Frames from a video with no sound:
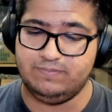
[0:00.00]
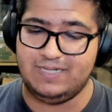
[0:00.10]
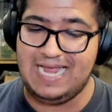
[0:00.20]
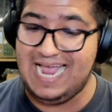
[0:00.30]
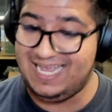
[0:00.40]

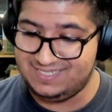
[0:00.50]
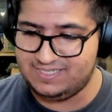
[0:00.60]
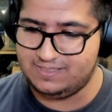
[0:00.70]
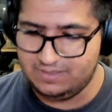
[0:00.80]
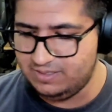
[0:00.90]

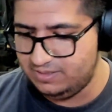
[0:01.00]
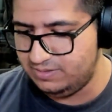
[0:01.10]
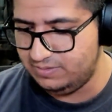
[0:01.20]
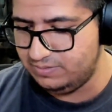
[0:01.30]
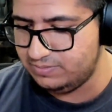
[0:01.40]
as
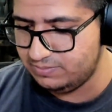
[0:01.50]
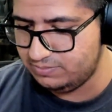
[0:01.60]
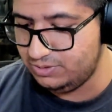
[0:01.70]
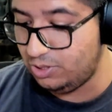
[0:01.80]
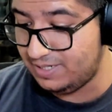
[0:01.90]
a
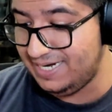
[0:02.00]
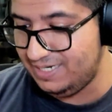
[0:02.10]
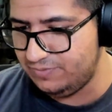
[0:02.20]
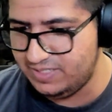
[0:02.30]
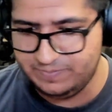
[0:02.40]
.NET
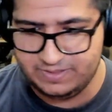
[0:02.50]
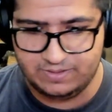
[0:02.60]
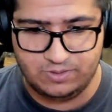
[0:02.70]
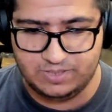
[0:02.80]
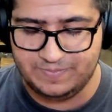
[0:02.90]
developer
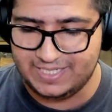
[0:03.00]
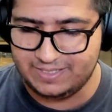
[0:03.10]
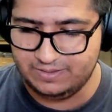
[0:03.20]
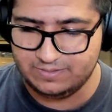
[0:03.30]
on the backend.